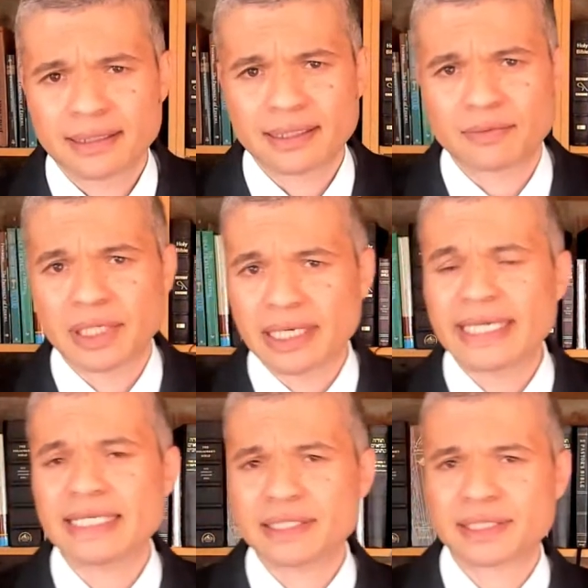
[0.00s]

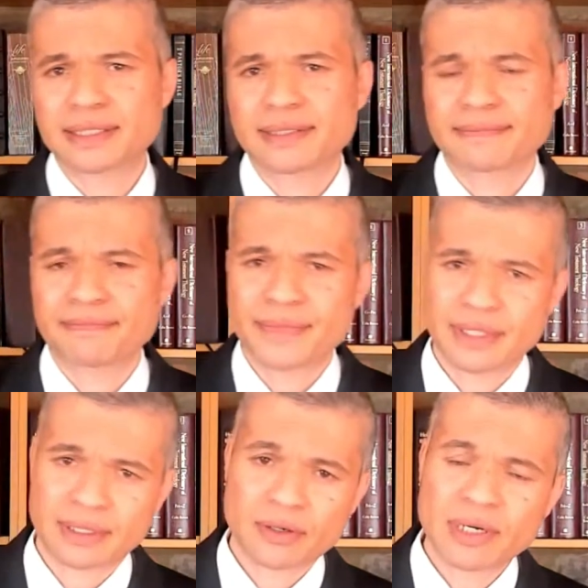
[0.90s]
released
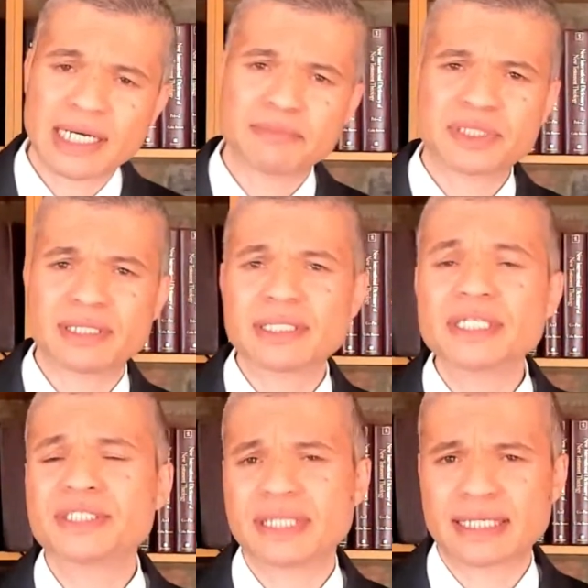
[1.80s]
the crime
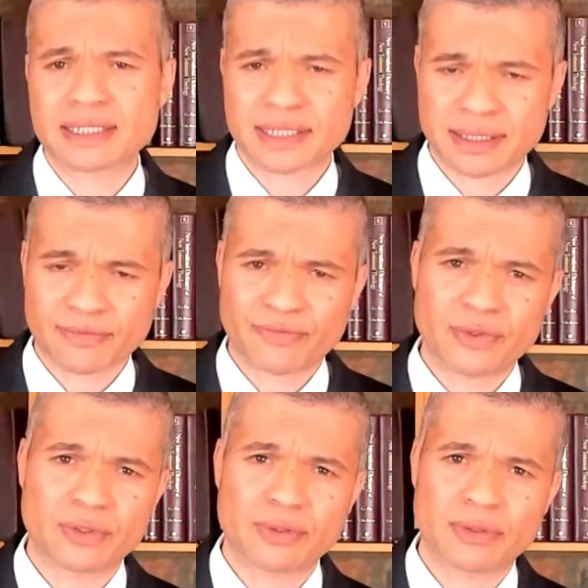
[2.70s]
statistics
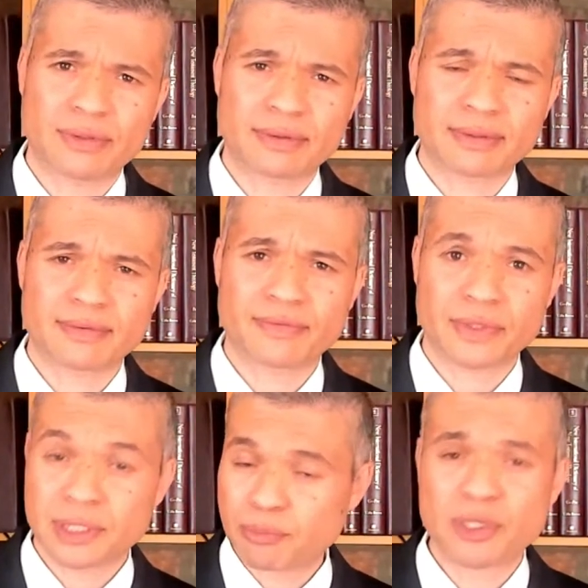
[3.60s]
for
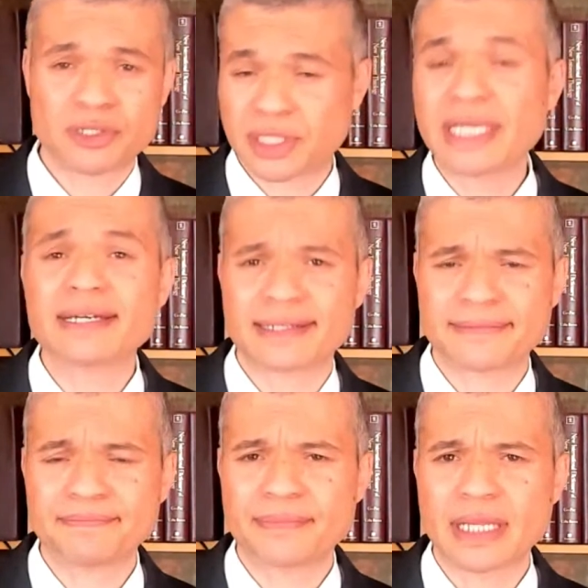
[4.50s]
this past
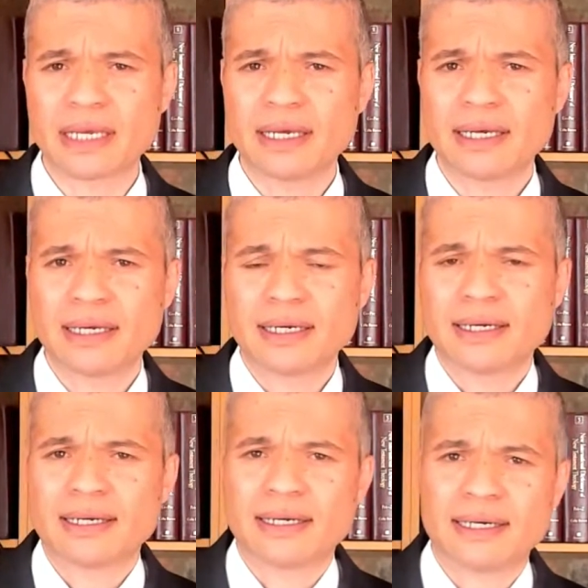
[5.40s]
year.
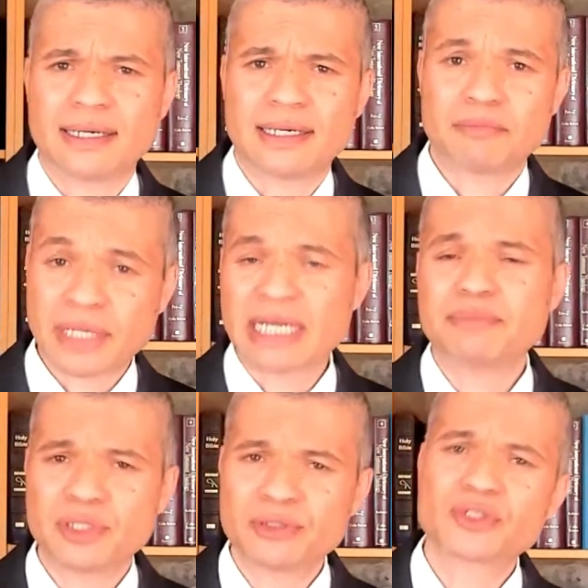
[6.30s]
And
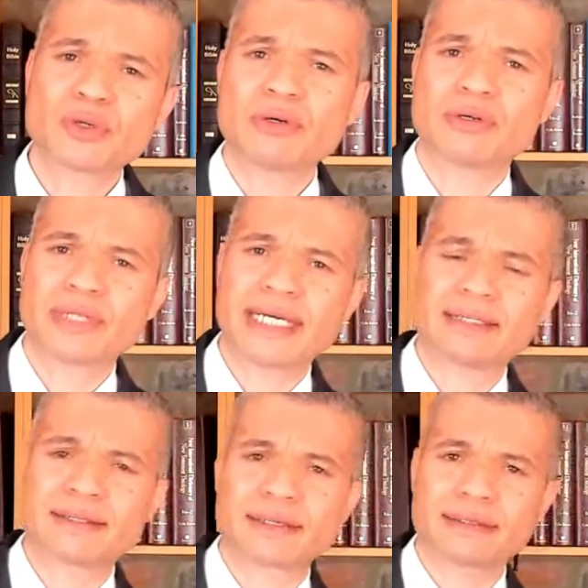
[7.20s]
perhaps you saw
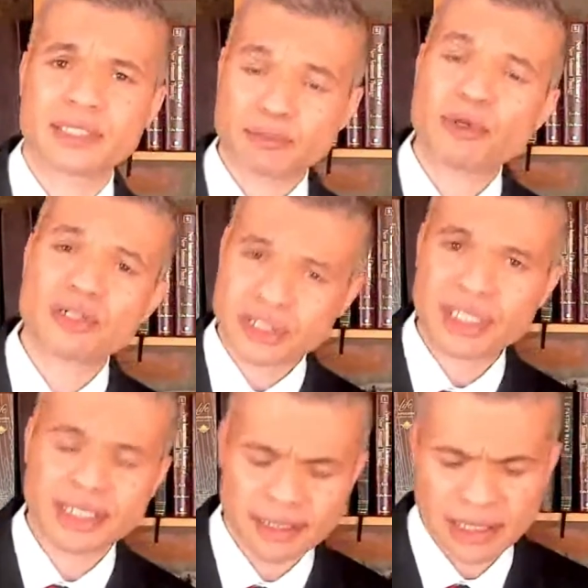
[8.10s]
that this past
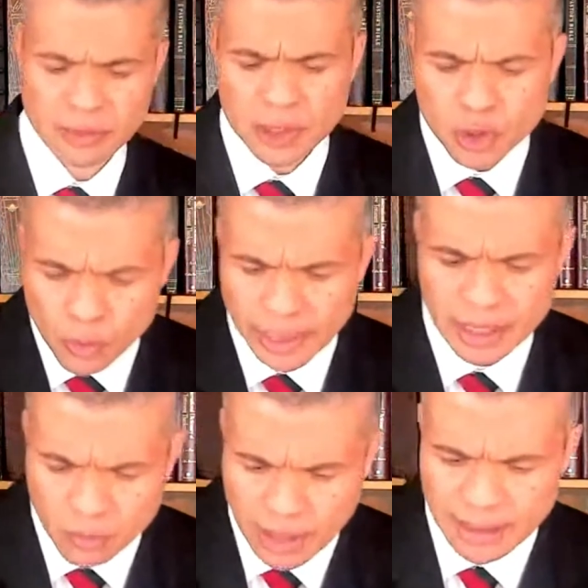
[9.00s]
year there were
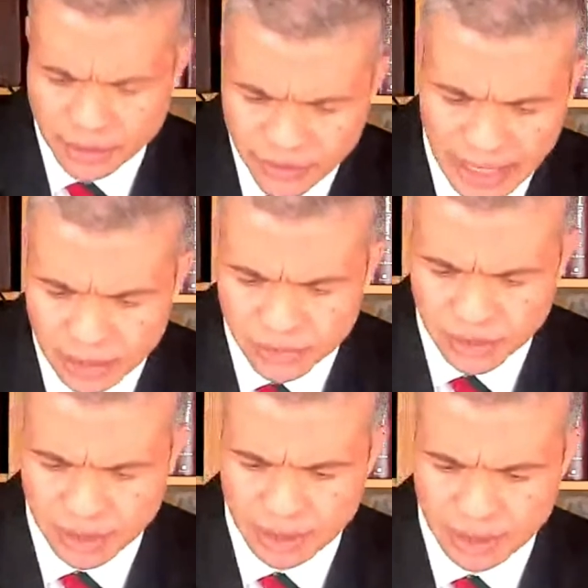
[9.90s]

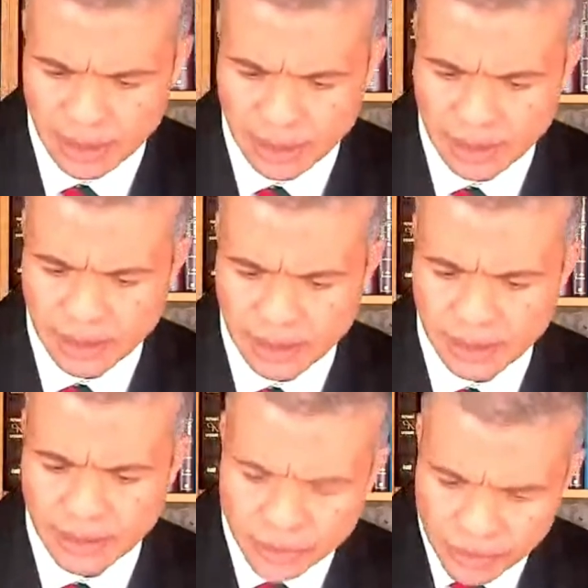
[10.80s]

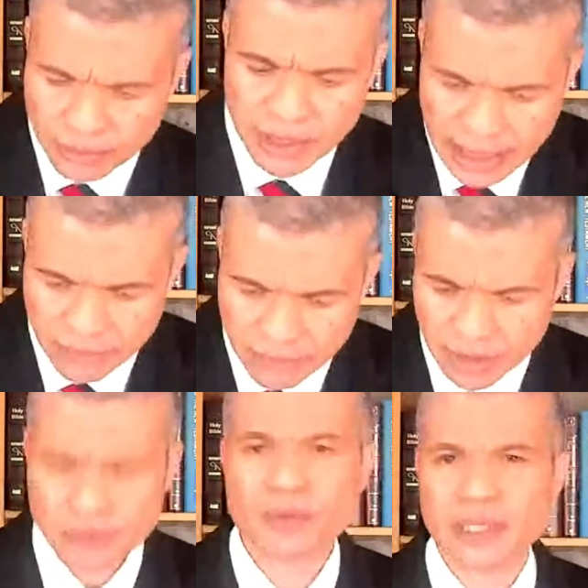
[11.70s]

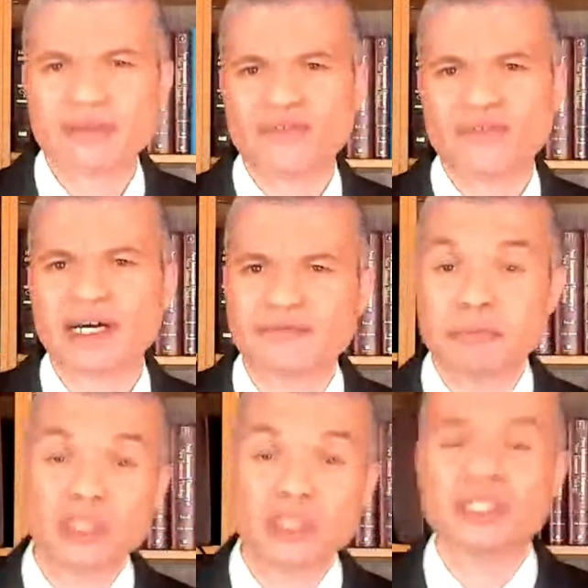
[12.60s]
21,325
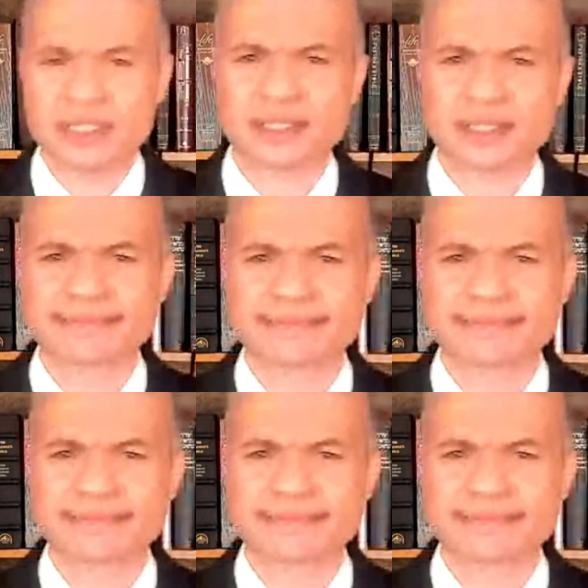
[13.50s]
murders